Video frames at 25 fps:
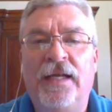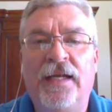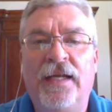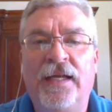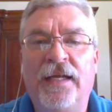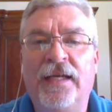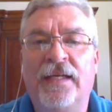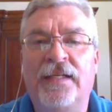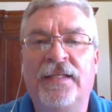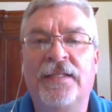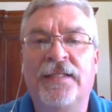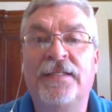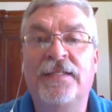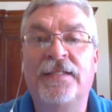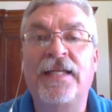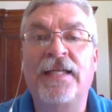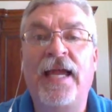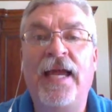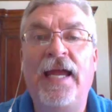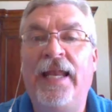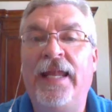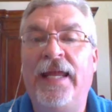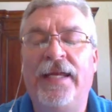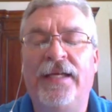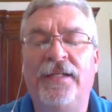
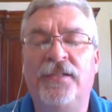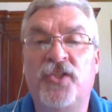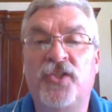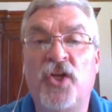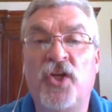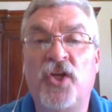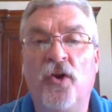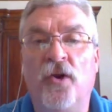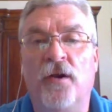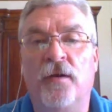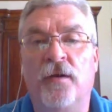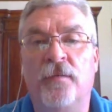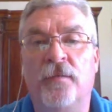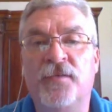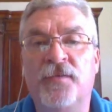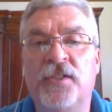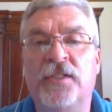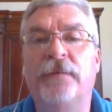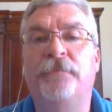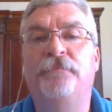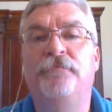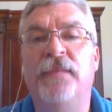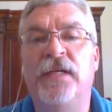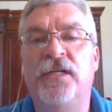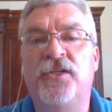exciting term,
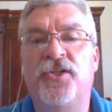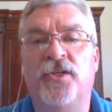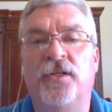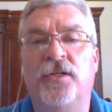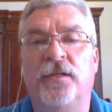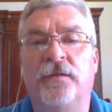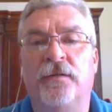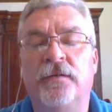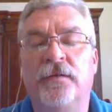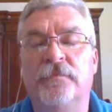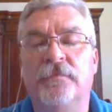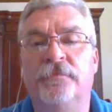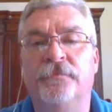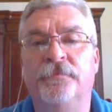submission.